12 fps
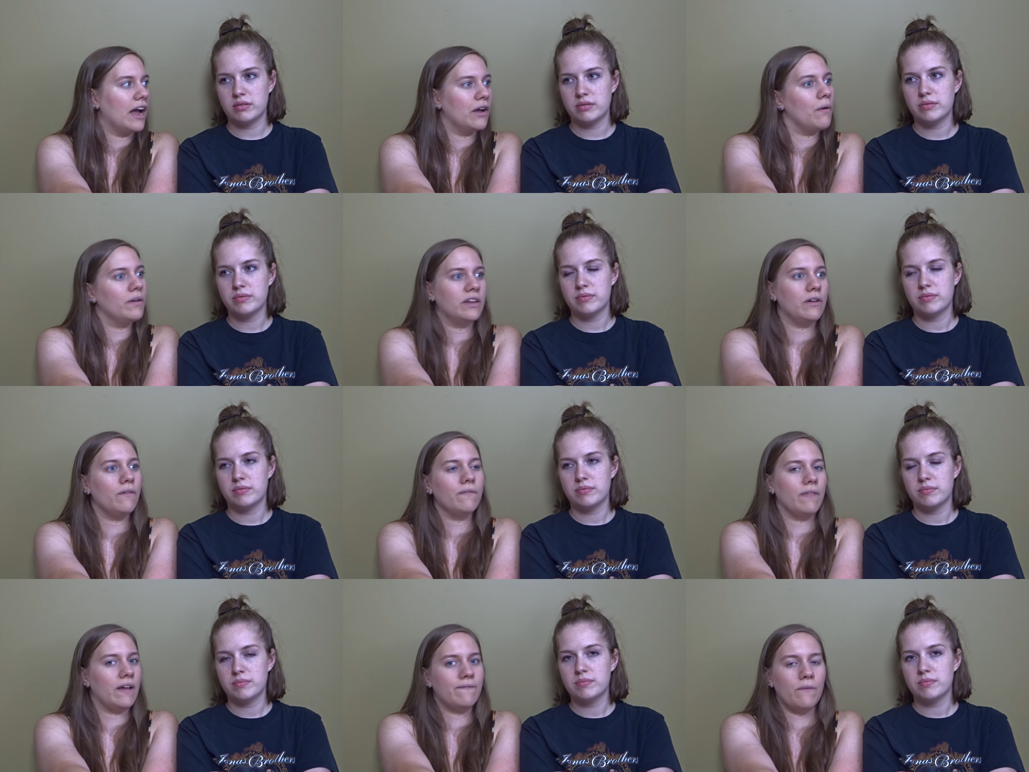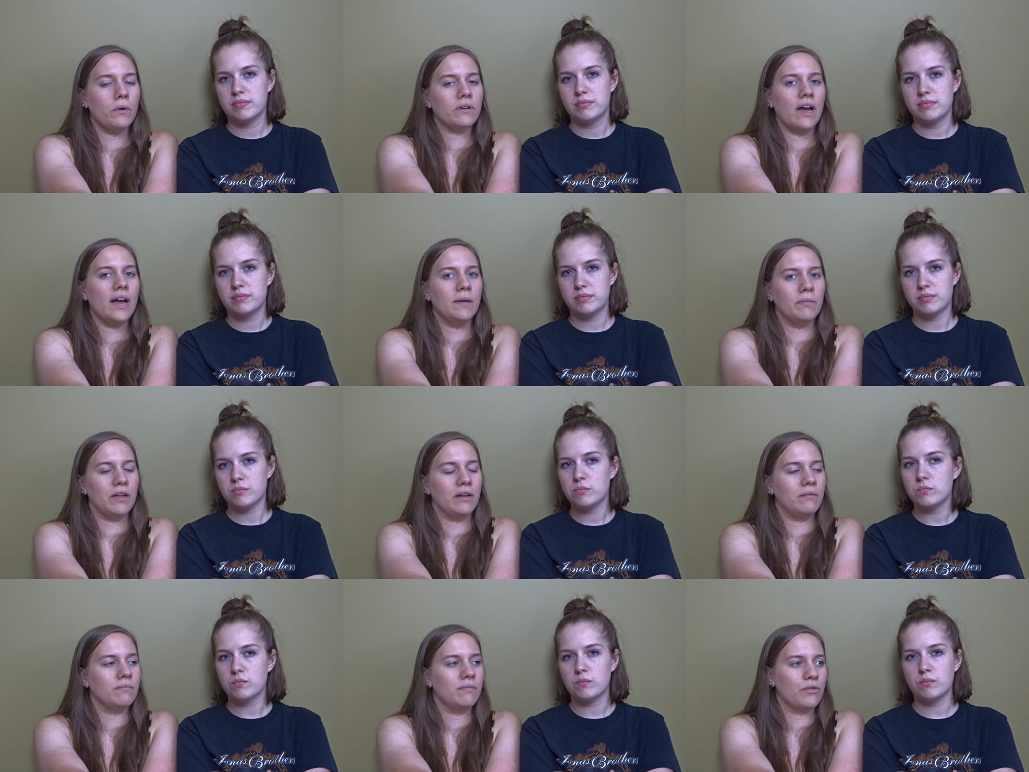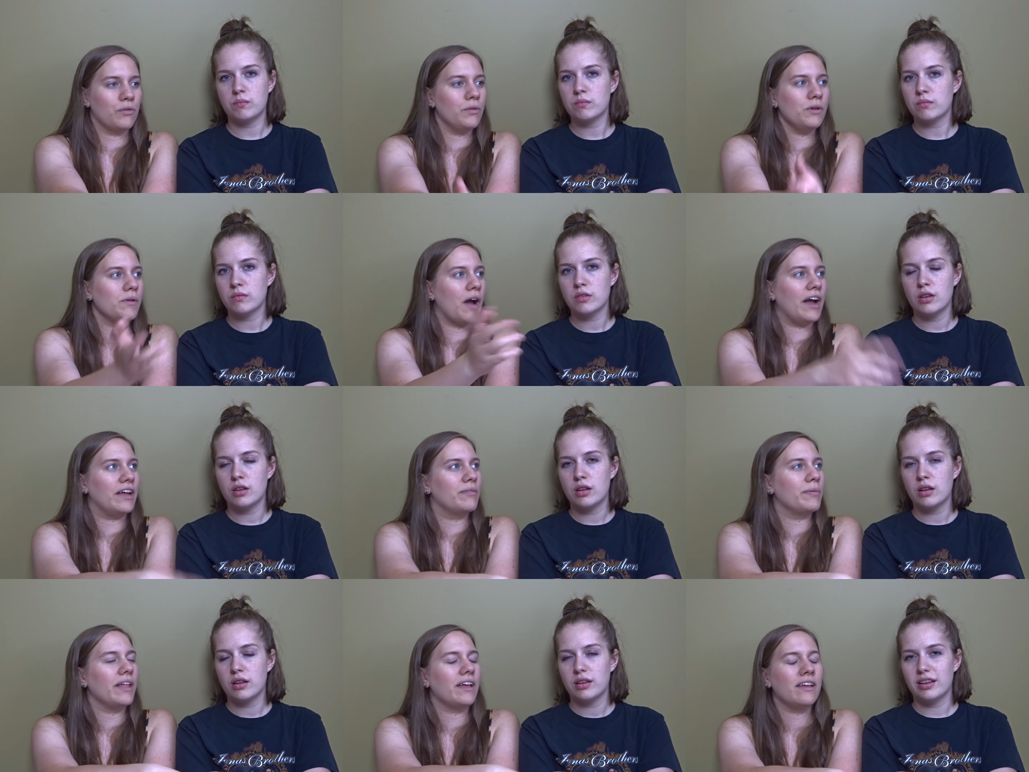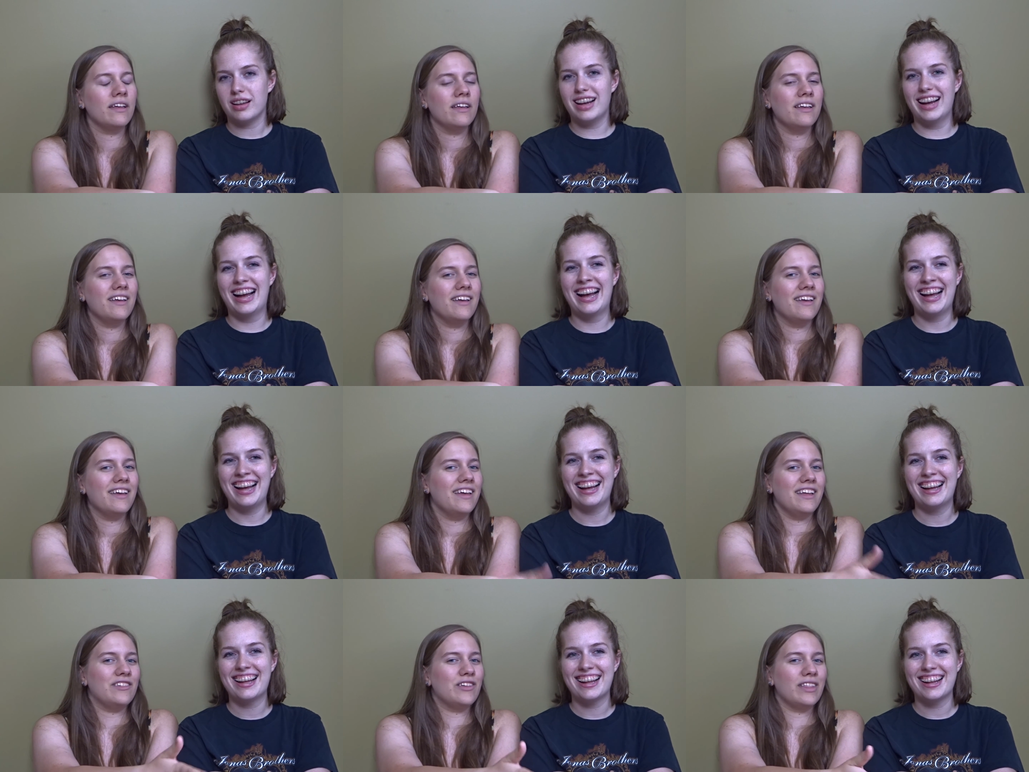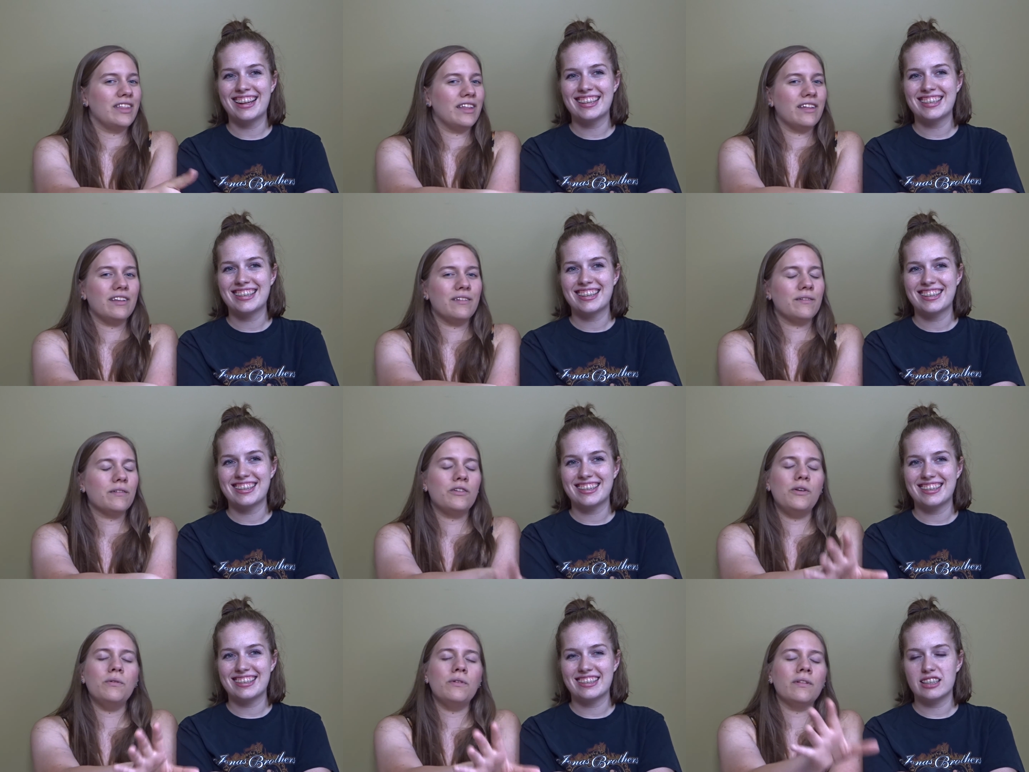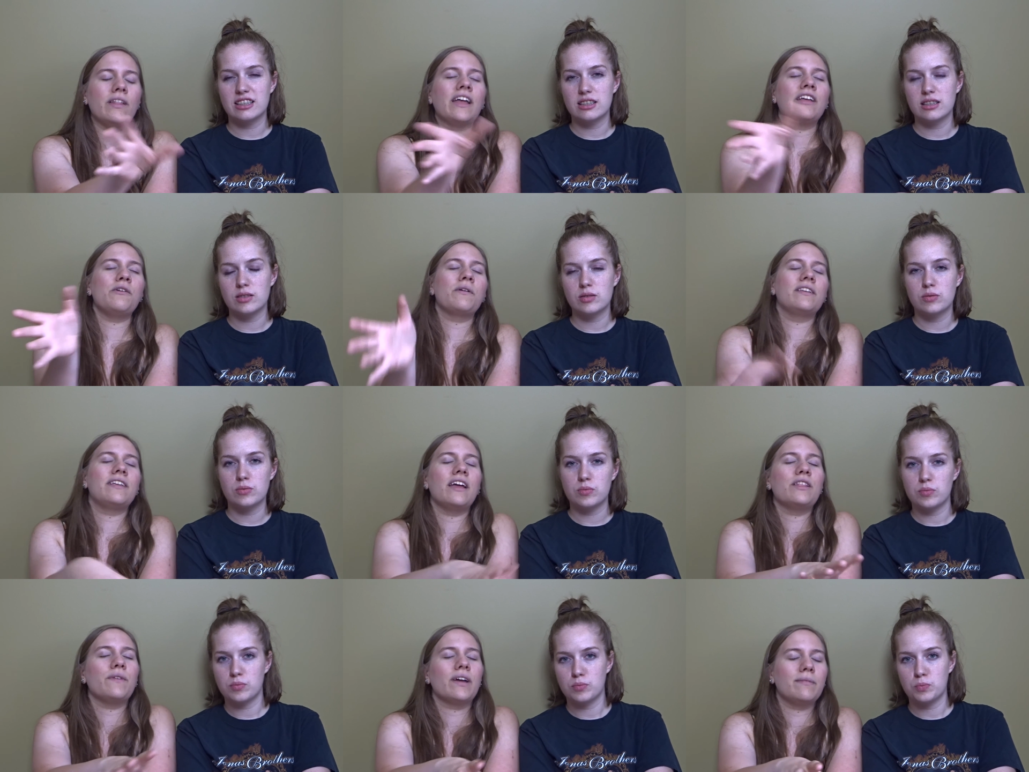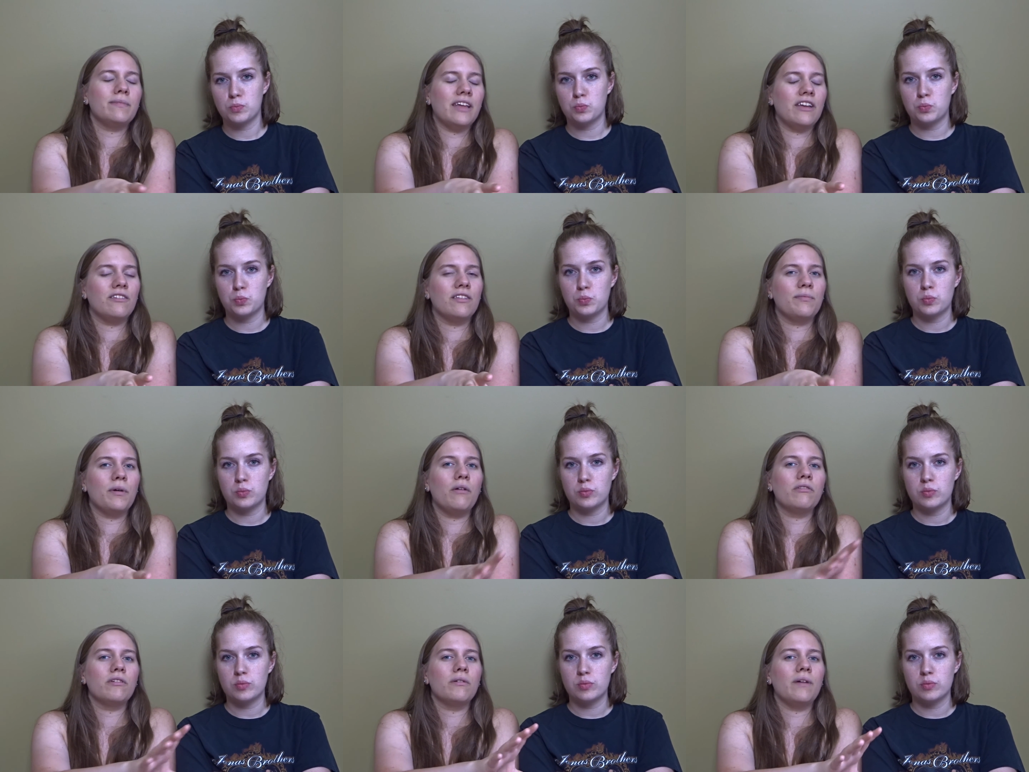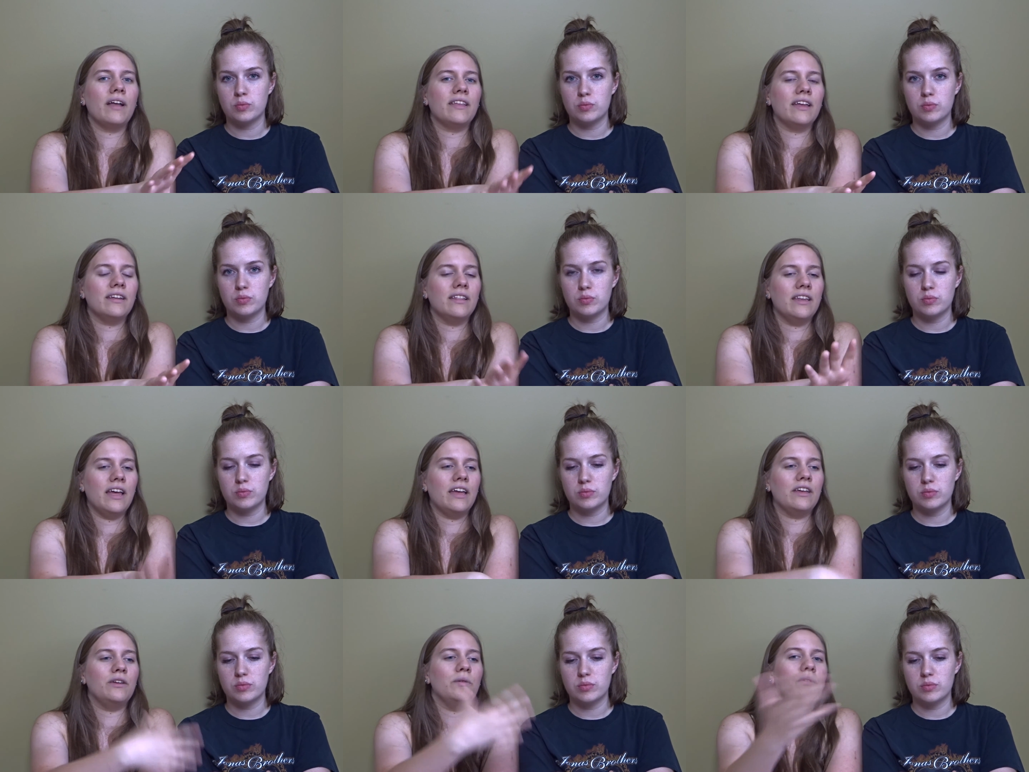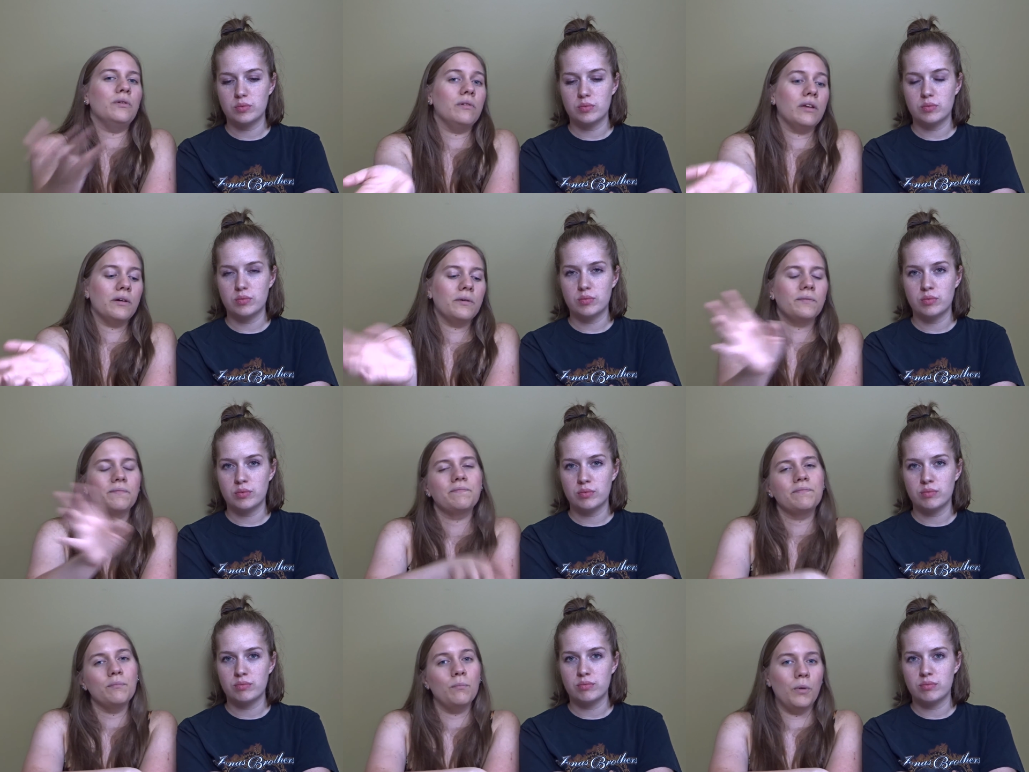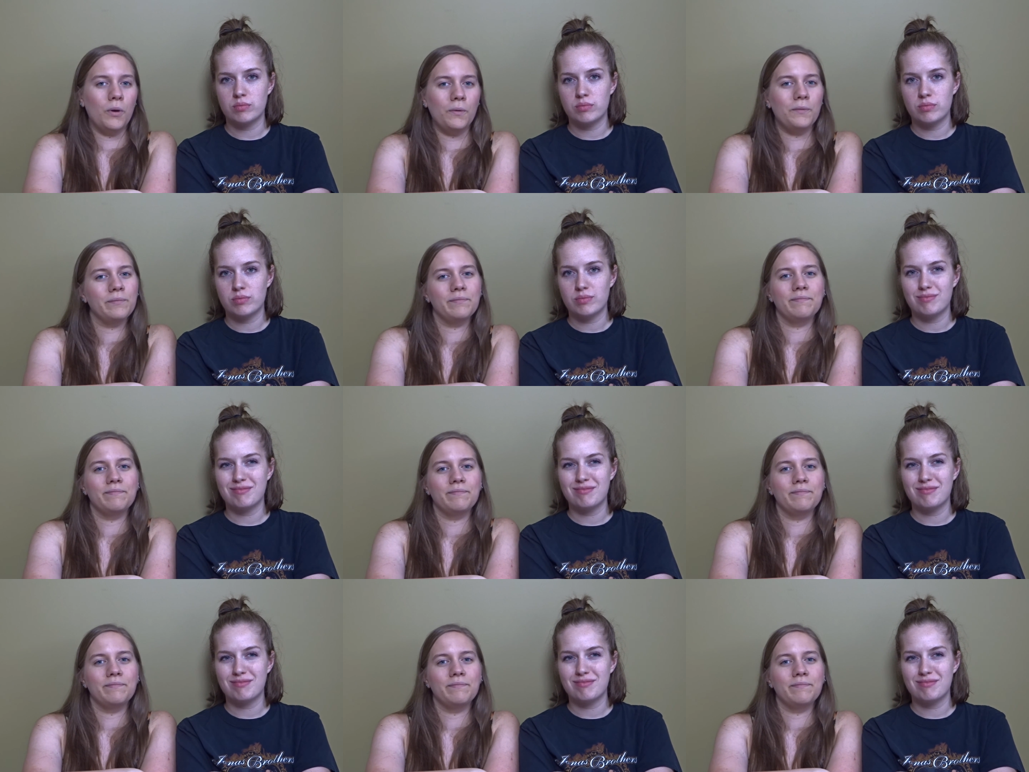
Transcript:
Speaker 1: I go on it all like 4 times. Like, screw you guys. But like, just, you can take the recommendations, but also at the end of the day, you do you. Boo.